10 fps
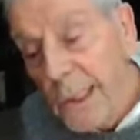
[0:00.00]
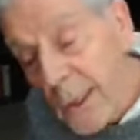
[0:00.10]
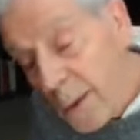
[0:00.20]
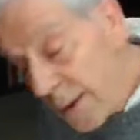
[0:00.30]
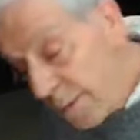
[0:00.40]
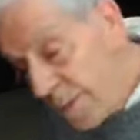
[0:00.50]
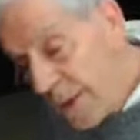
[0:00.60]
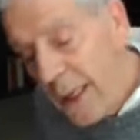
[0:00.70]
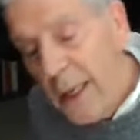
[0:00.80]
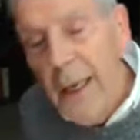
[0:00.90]
So
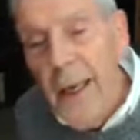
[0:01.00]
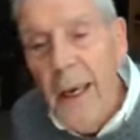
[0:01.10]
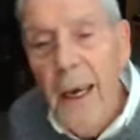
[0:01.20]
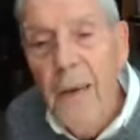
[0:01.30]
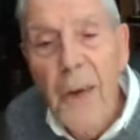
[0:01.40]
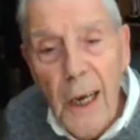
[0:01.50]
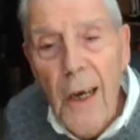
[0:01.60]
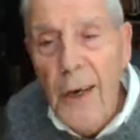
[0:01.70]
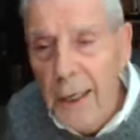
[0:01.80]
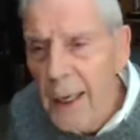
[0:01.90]
every
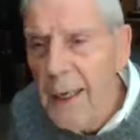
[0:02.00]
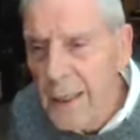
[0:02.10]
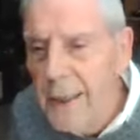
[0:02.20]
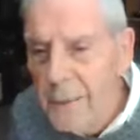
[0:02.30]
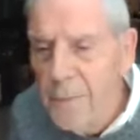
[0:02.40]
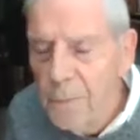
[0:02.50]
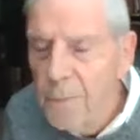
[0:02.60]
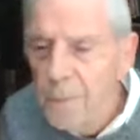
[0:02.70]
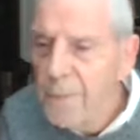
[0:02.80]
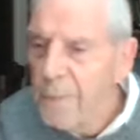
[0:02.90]
now and again,
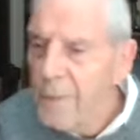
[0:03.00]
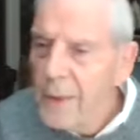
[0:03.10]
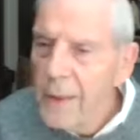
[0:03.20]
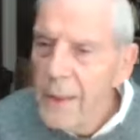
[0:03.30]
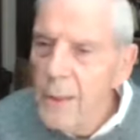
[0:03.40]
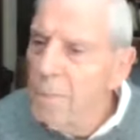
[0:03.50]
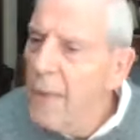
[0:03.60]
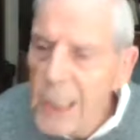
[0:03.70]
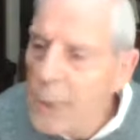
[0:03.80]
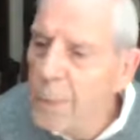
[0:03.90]
there
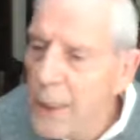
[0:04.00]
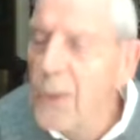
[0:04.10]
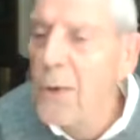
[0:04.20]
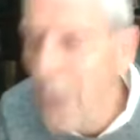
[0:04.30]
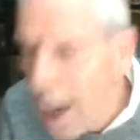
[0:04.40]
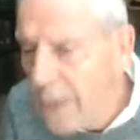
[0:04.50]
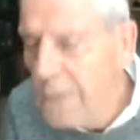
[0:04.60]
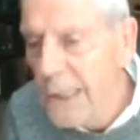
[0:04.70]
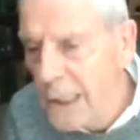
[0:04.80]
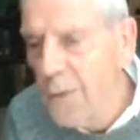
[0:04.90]
must be
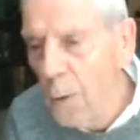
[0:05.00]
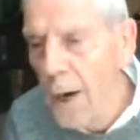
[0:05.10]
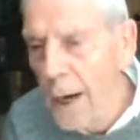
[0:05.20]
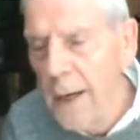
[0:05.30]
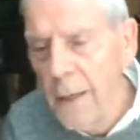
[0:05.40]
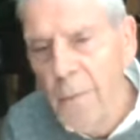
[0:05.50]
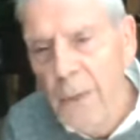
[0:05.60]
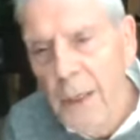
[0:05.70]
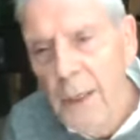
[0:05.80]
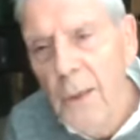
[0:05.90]
grounds for
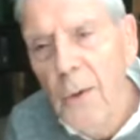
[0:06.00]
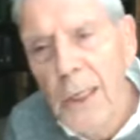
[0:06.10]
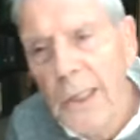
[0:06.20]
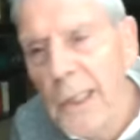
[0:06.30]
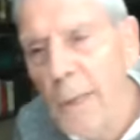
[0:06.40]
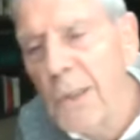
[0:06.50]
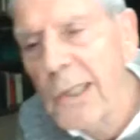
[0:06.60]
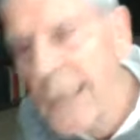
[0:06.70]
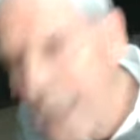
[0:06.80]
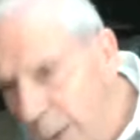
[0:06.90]
doing some
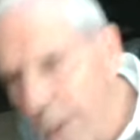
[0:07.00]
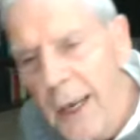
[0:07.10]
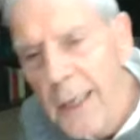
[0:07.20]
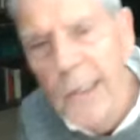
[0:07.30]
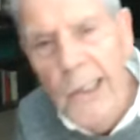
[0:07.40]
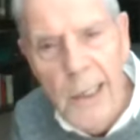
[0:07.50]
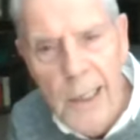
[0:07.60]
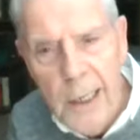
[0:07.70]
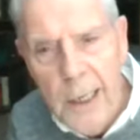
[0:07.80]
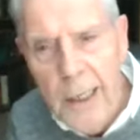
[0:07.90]

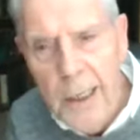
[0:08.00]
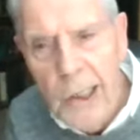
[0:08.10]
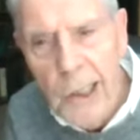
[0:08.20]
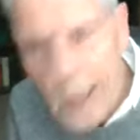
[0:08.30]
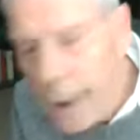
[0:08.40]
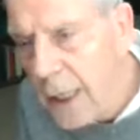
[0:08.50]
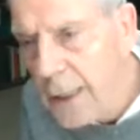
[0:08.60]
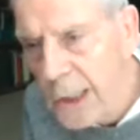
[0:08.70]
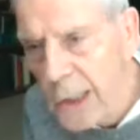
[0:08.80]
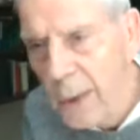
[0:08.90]
serious
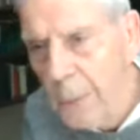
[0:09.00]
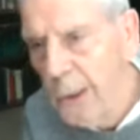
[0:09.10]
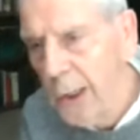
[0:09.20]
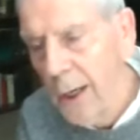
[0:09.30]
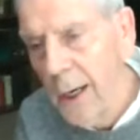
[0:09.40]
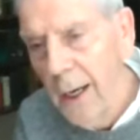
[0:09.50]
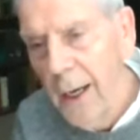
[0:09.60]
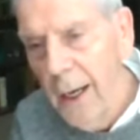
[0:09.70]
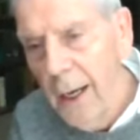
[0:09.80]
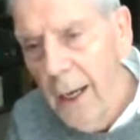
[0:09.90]
study in scripture.
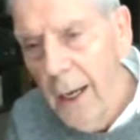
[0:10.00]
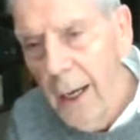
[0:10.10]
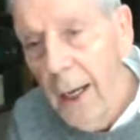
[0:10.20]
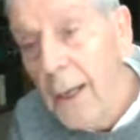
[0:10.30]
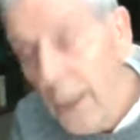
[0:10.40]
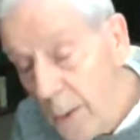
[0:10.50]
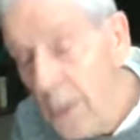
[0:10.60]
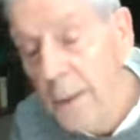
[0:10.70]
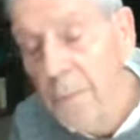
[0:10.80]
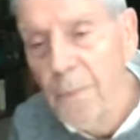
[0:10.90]
And
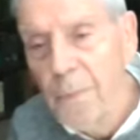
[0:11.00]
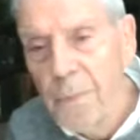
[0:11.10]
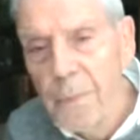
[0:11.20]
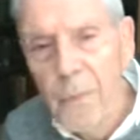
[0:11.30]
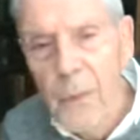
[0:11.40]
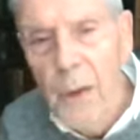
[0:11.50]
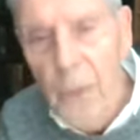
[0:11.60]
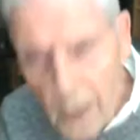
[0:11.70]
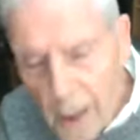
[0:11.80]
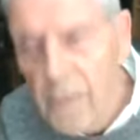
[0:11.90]
you
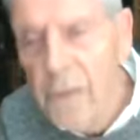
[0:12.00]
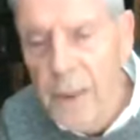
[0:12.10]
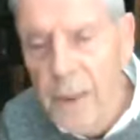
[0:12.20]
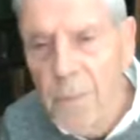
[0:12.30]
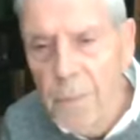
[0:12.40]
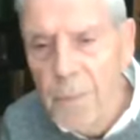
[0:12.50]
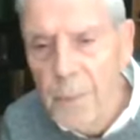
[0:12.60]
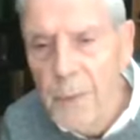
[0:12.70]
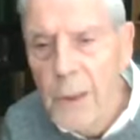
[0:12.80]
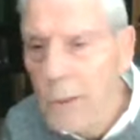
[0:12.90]
who love
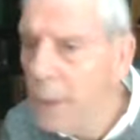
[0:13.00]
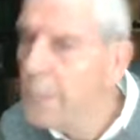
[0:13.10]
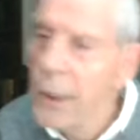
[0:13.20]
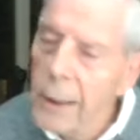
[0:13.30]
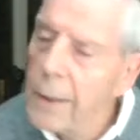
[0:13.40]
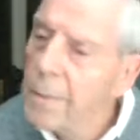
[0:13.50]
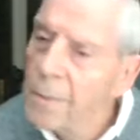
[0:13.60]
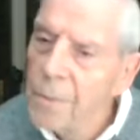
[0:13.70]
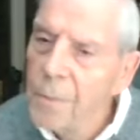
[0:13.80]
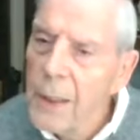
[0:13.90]
scripture
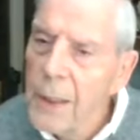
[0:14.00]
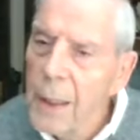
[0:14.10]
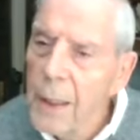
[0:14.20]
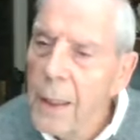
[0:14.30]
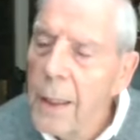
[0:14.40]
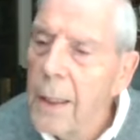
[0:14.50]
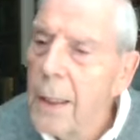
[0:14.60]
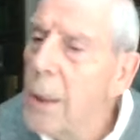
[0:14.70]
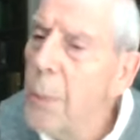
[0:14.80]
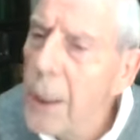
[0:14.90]

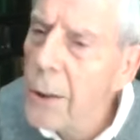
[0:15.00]
need to